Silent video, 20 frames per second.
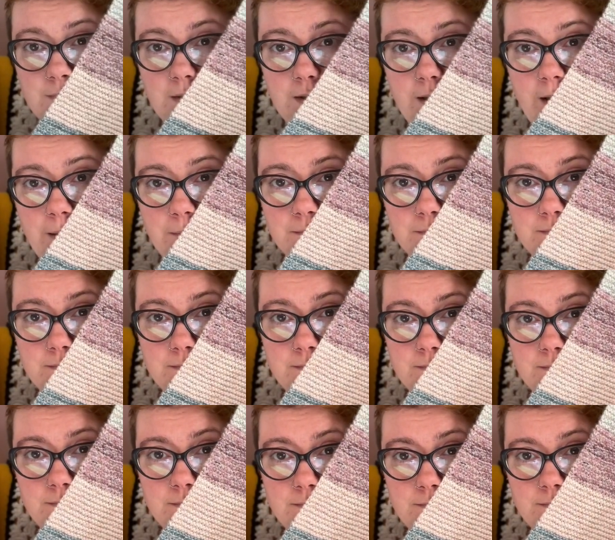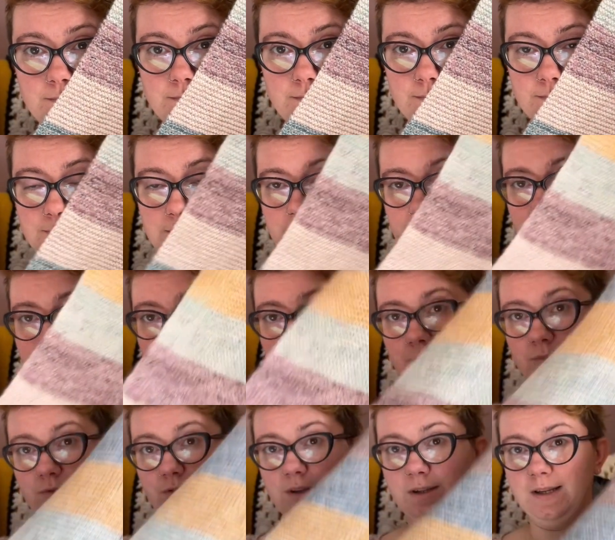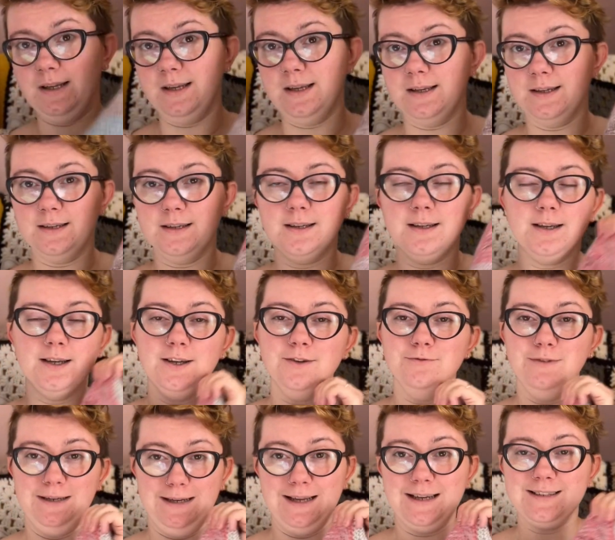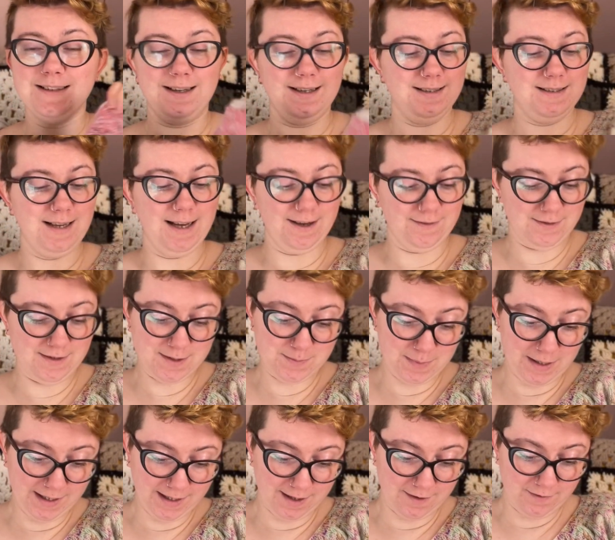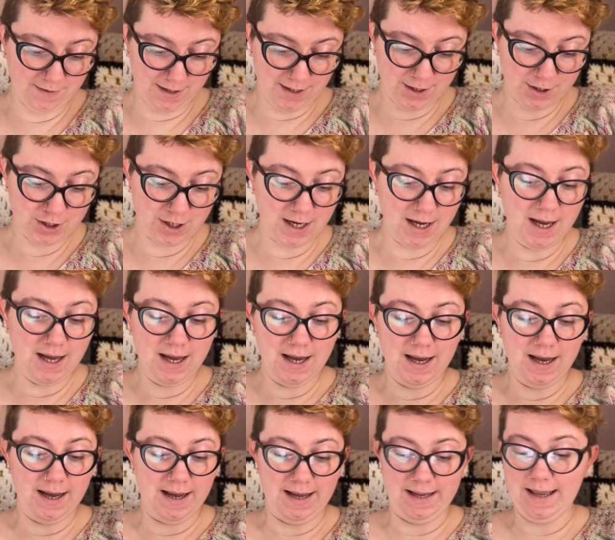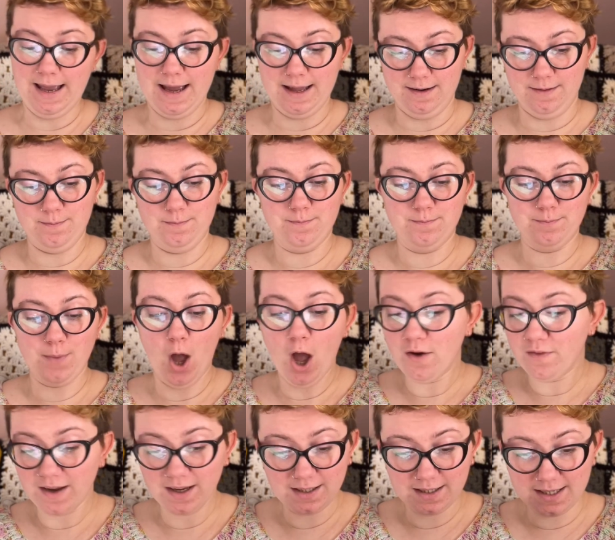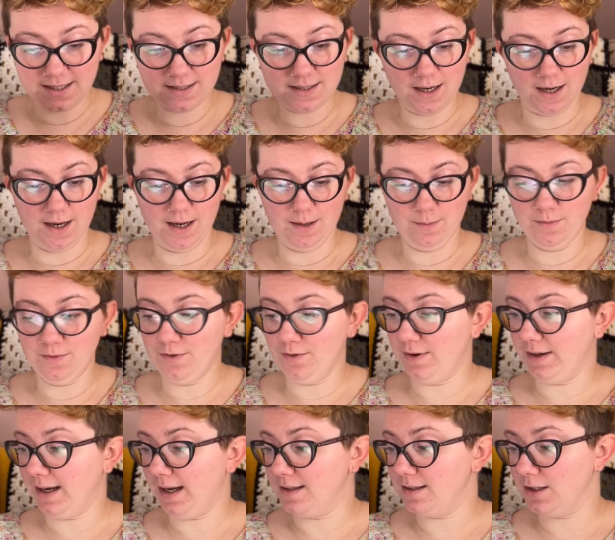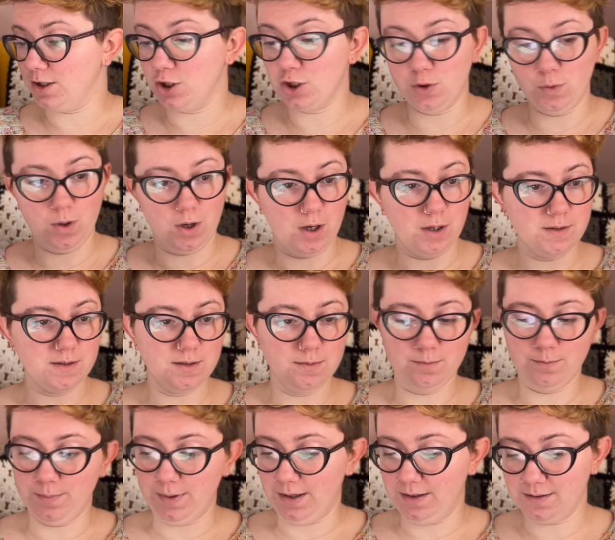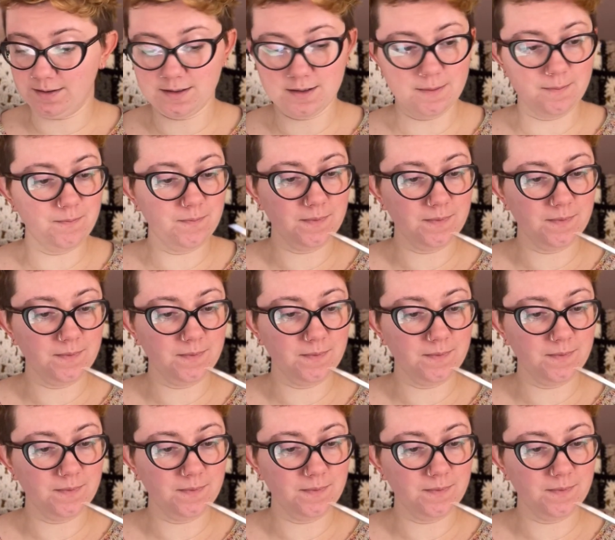yeah, I am really, really excited to have this blanket finished. Again, perfectly in time for it getting too hot, but